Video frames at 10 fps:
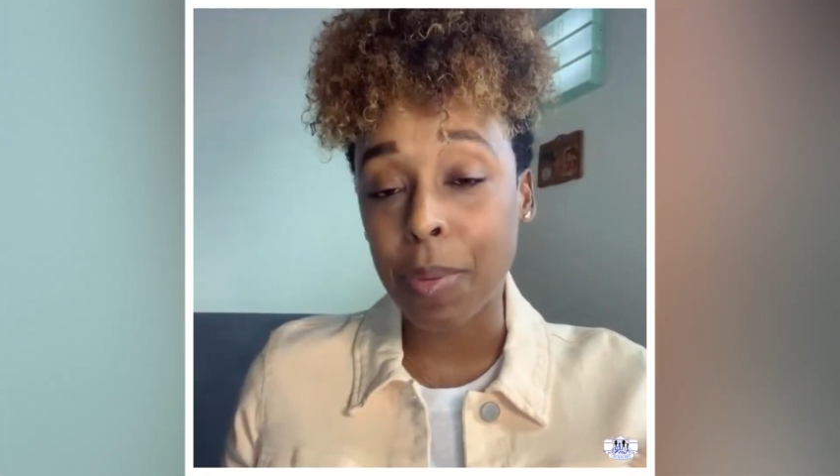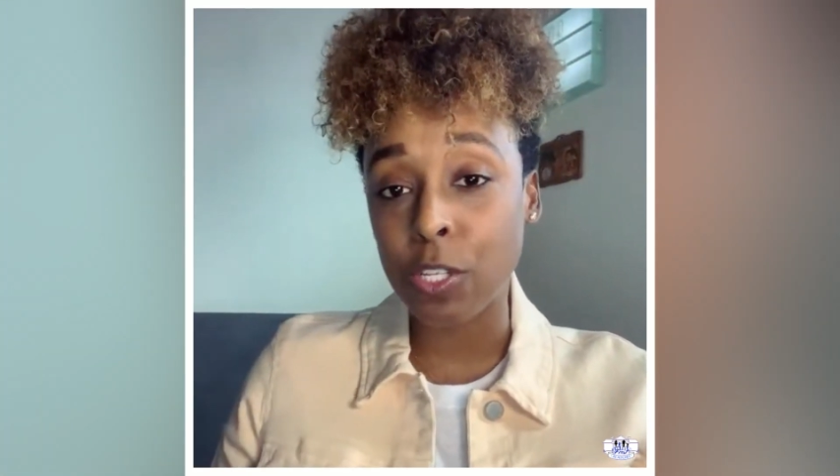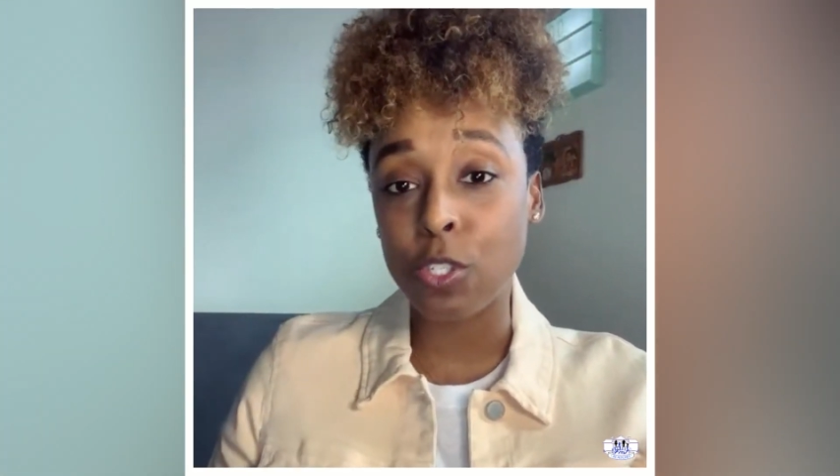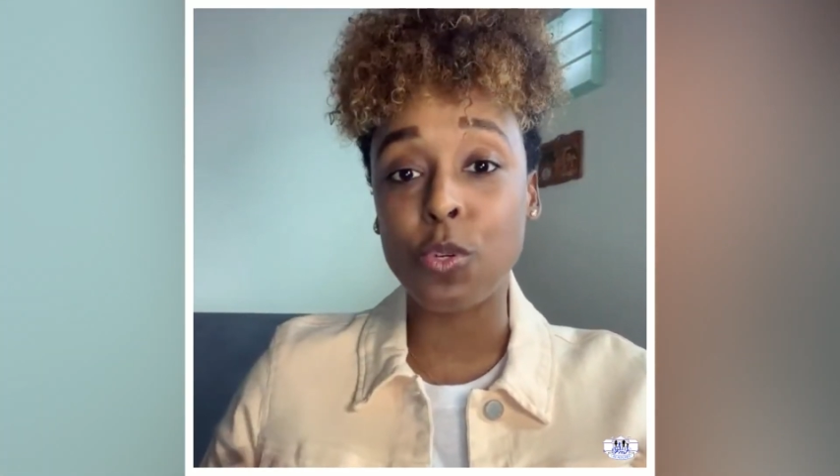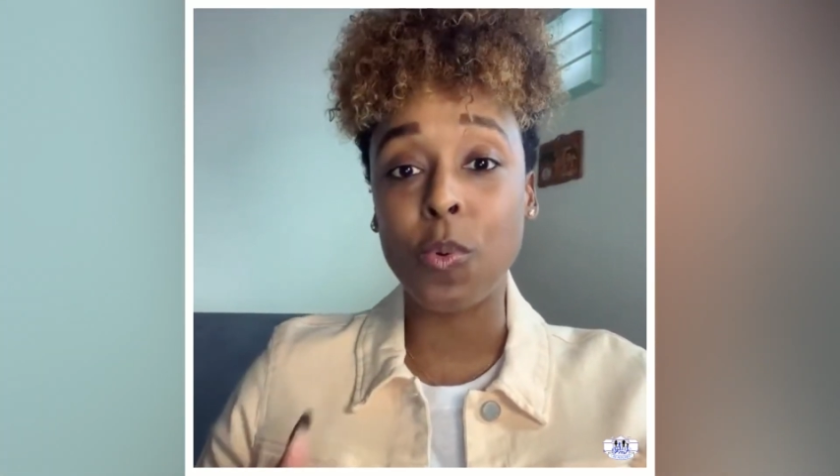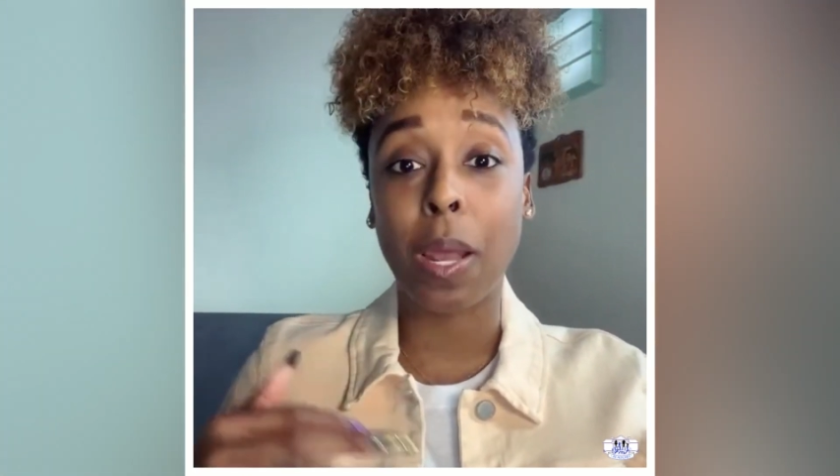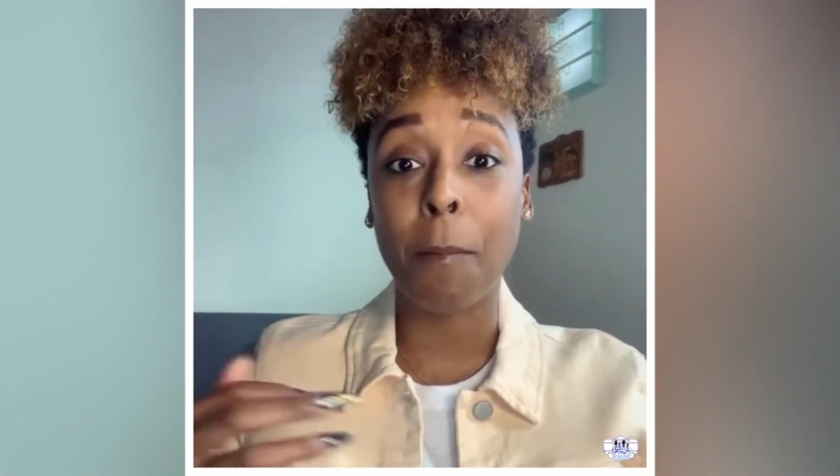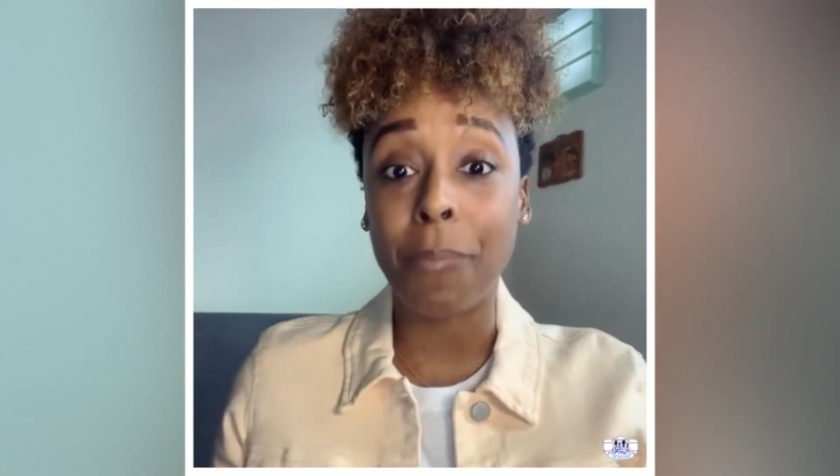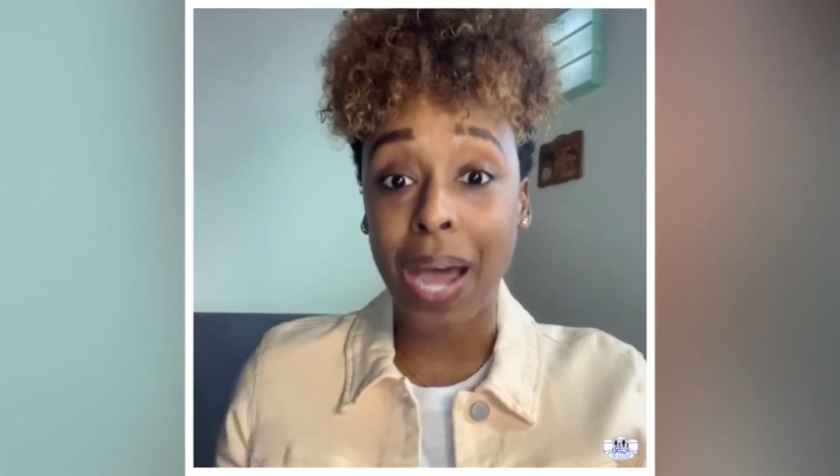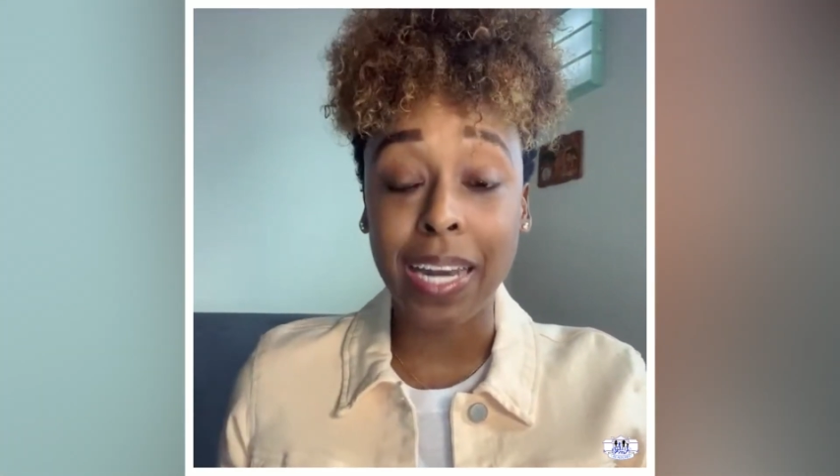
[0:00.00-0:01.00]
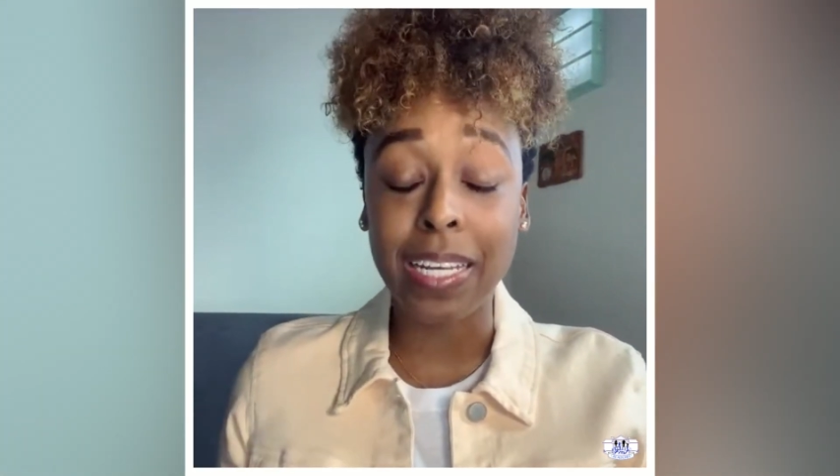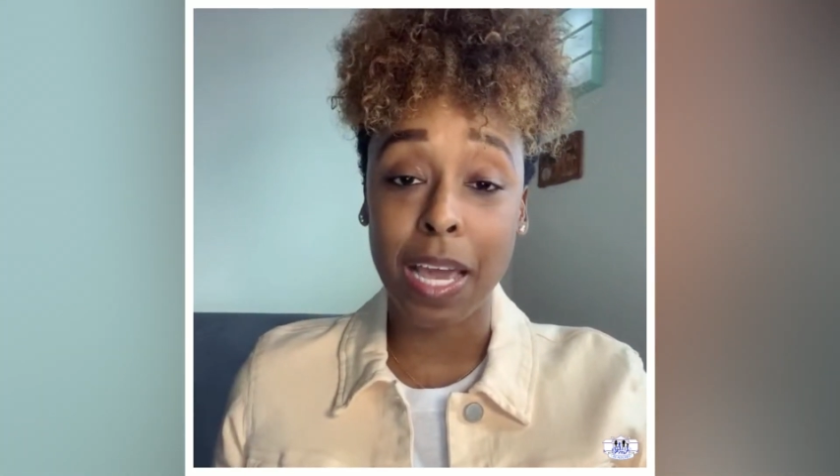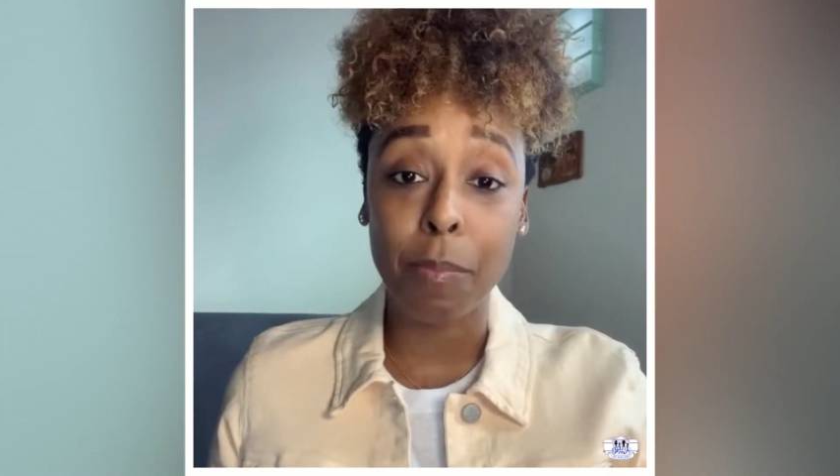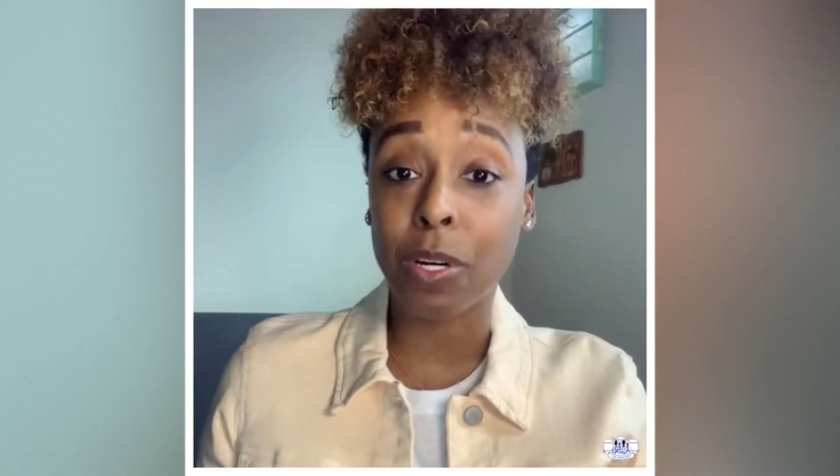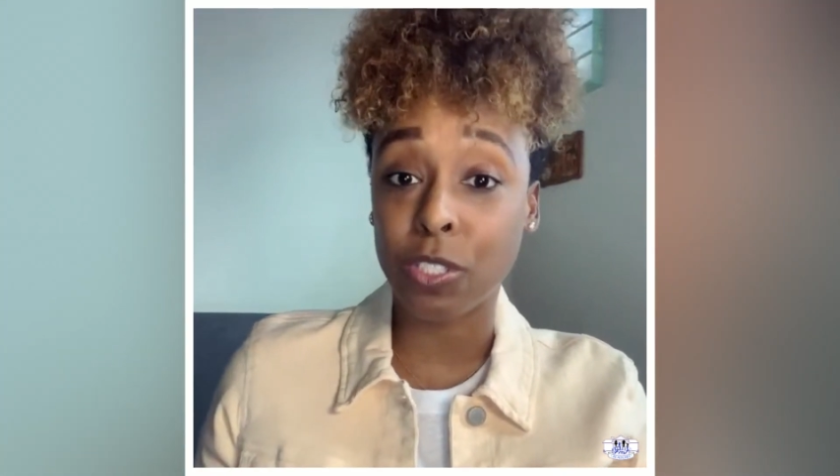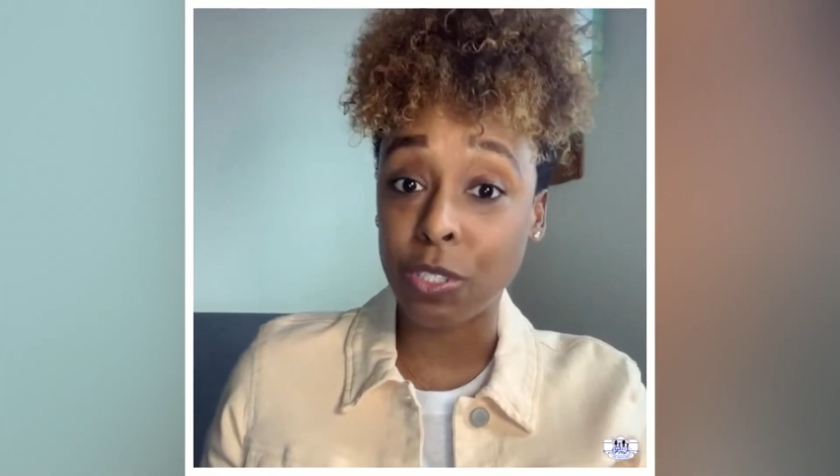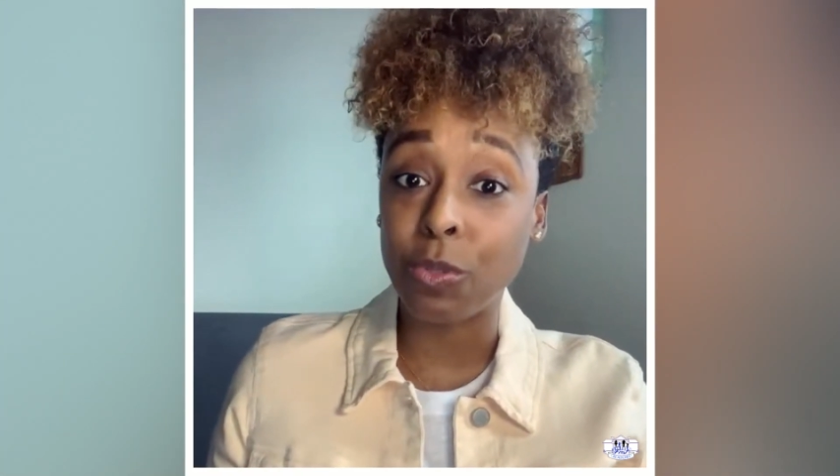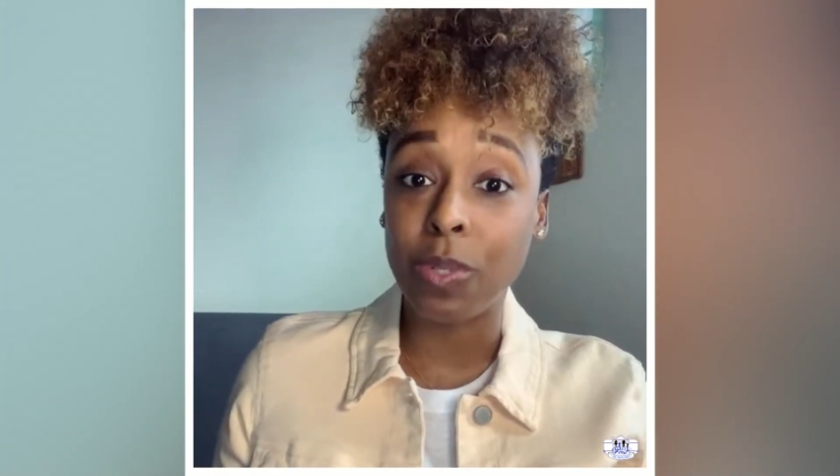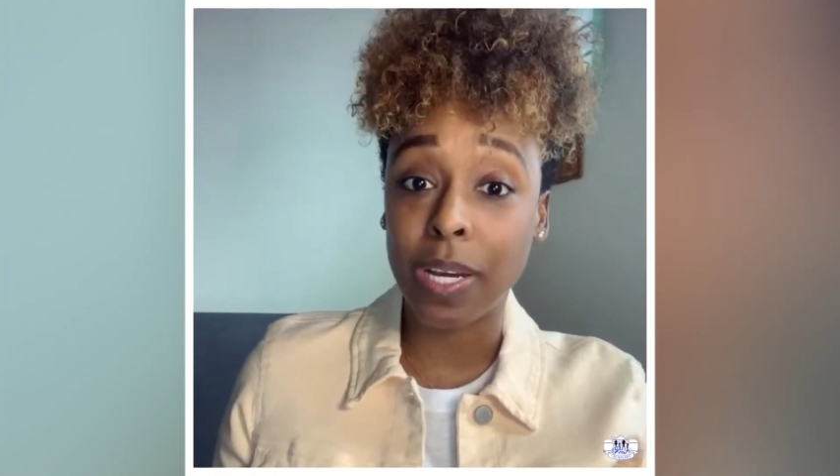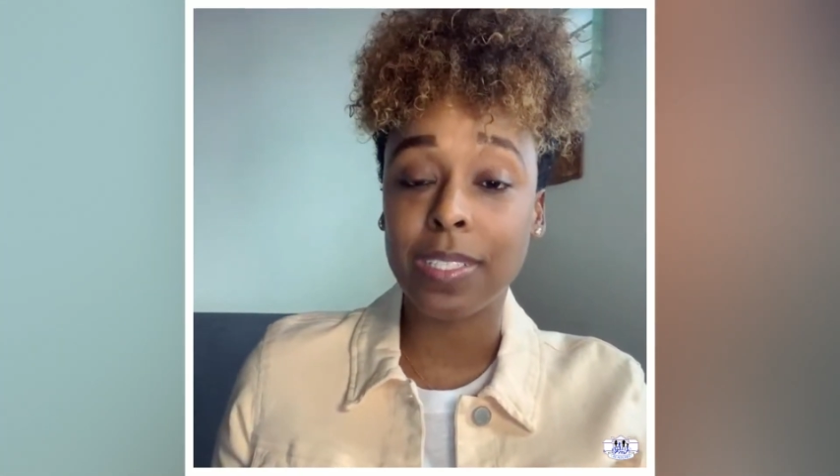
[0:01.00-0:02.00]
into and embody that person
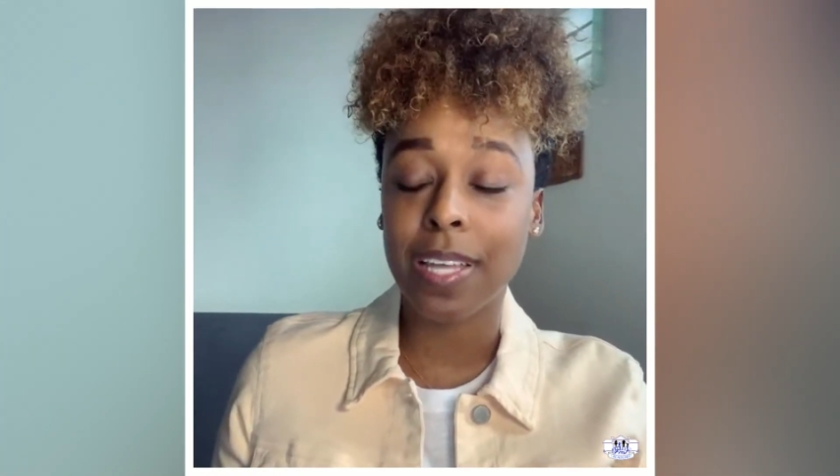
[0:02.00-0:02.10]
who does